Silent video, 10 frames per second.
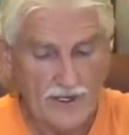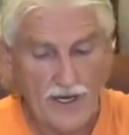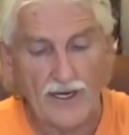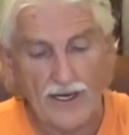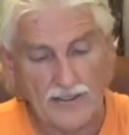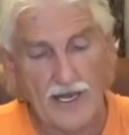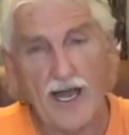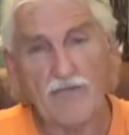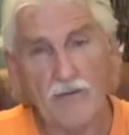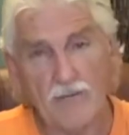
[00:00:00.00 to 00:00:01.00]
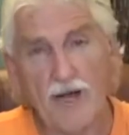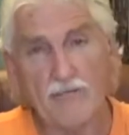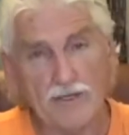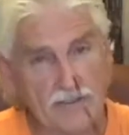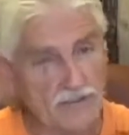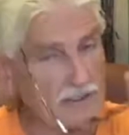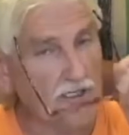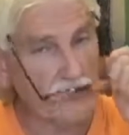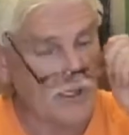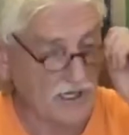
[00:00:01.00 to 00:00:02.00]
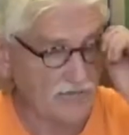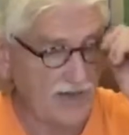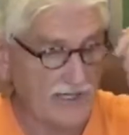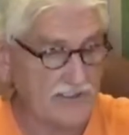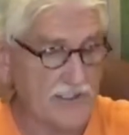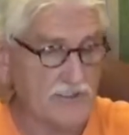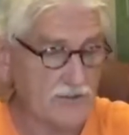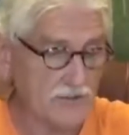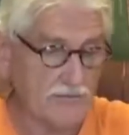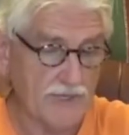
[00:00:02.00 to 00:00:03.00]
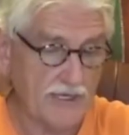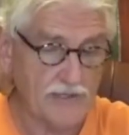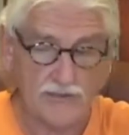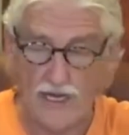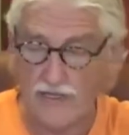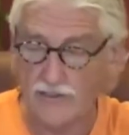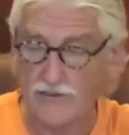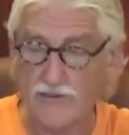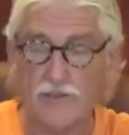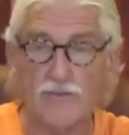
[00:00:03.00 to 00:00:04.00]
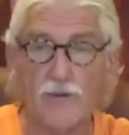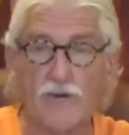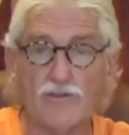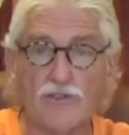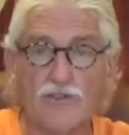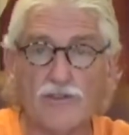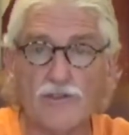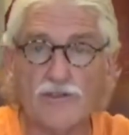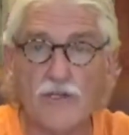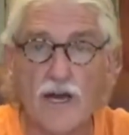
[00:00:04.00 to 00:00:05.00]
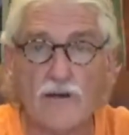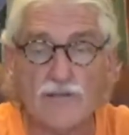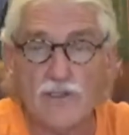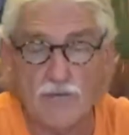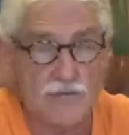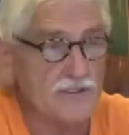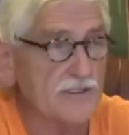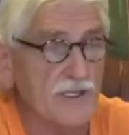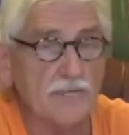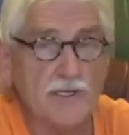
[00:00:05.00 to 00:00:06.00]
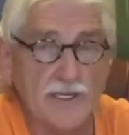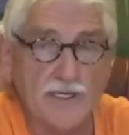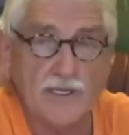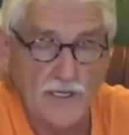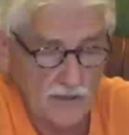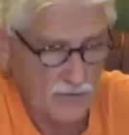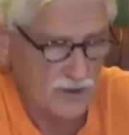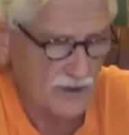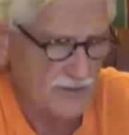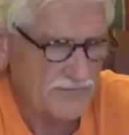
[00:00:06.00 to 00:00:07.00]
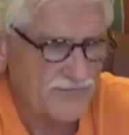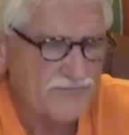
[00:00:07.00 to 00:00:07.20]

I'd like to have a public discussion on vaccines with some medical doctors to expose the truth, and I'm sure Miss Tenpenny would.